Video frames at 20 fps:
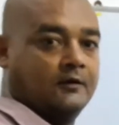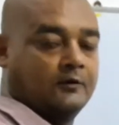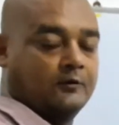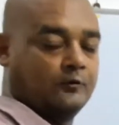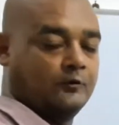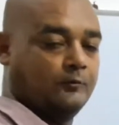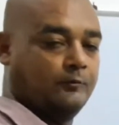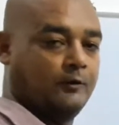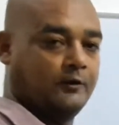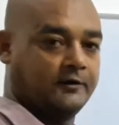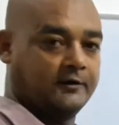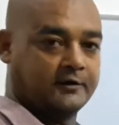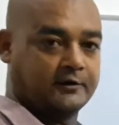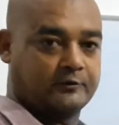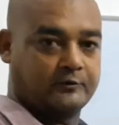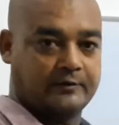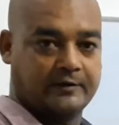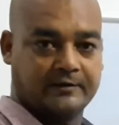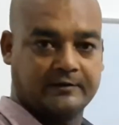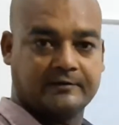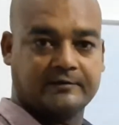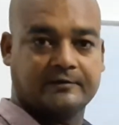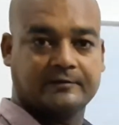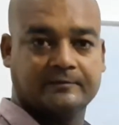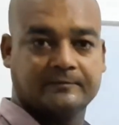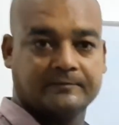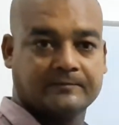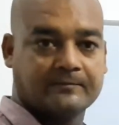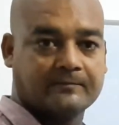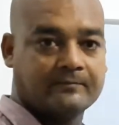Good morning, students.
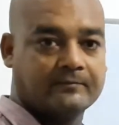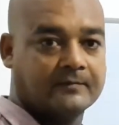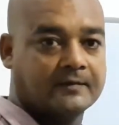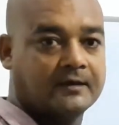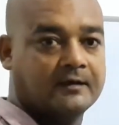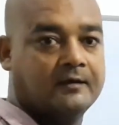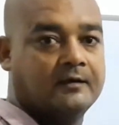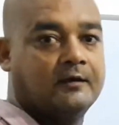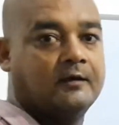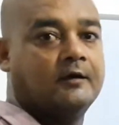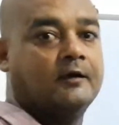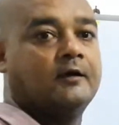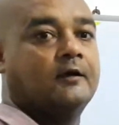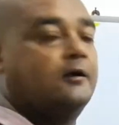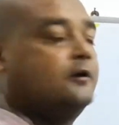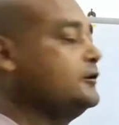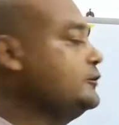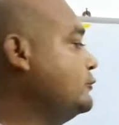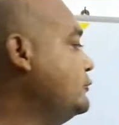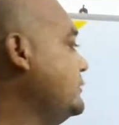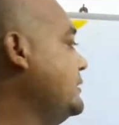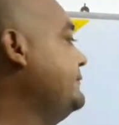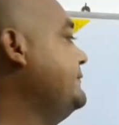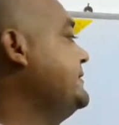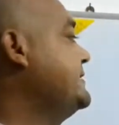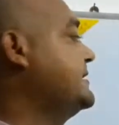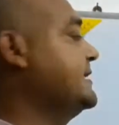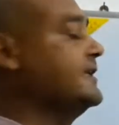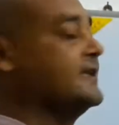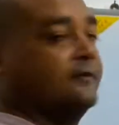Today we
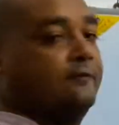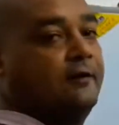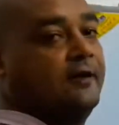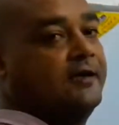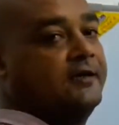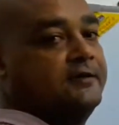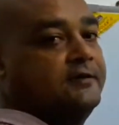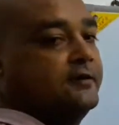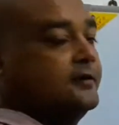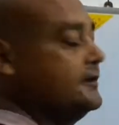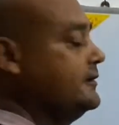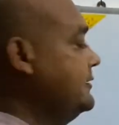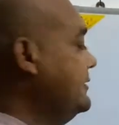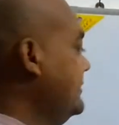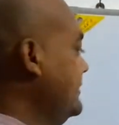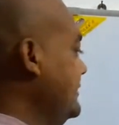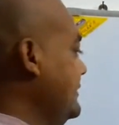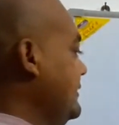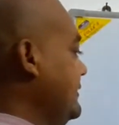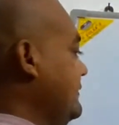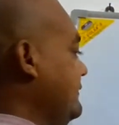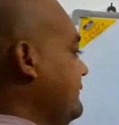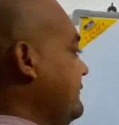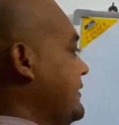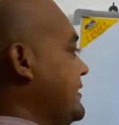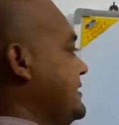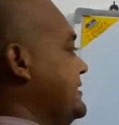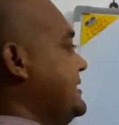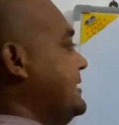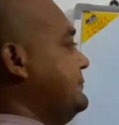shall revise
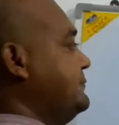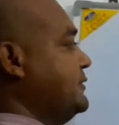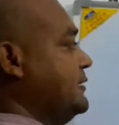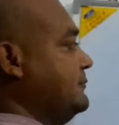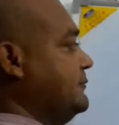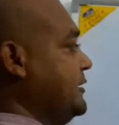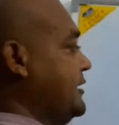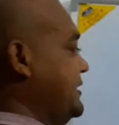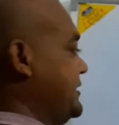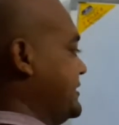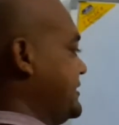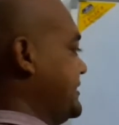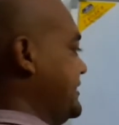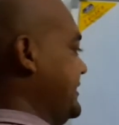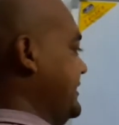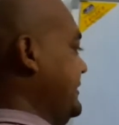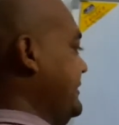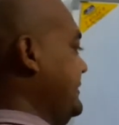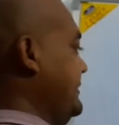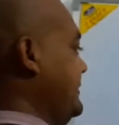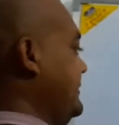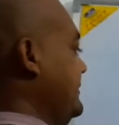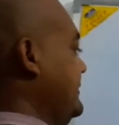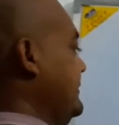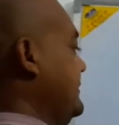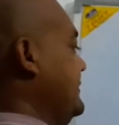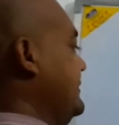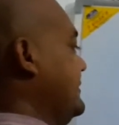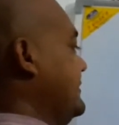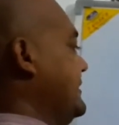first chapter of the history,
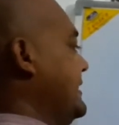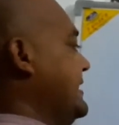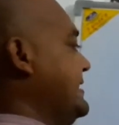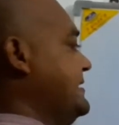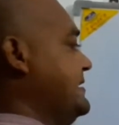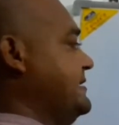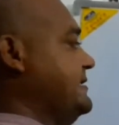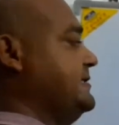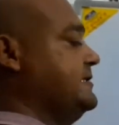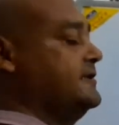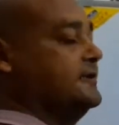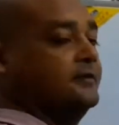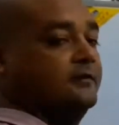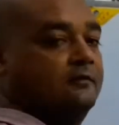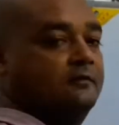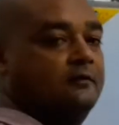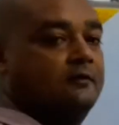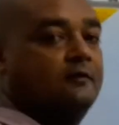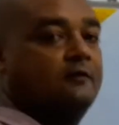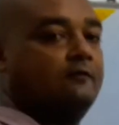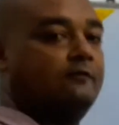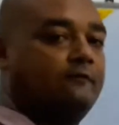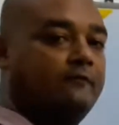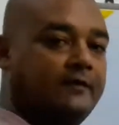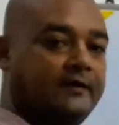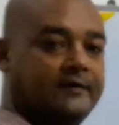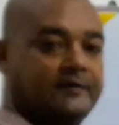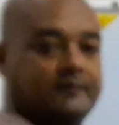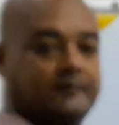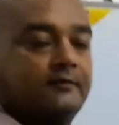that is
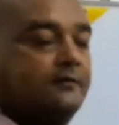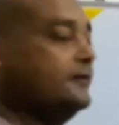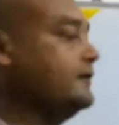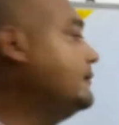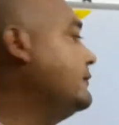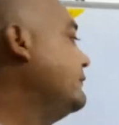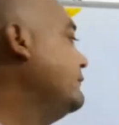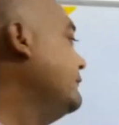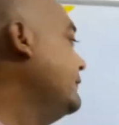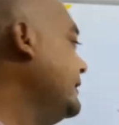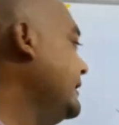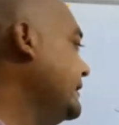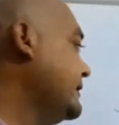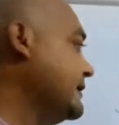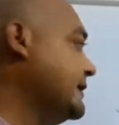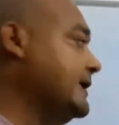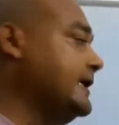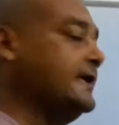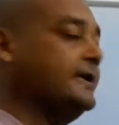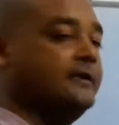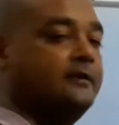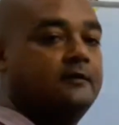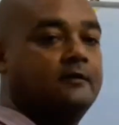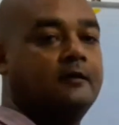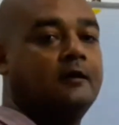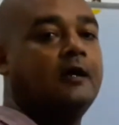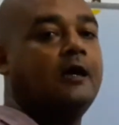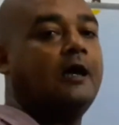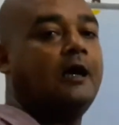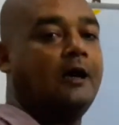when, where,
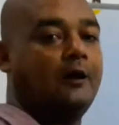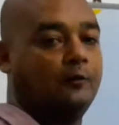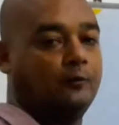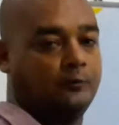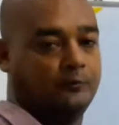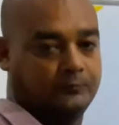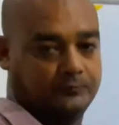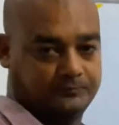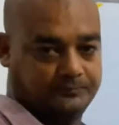and how.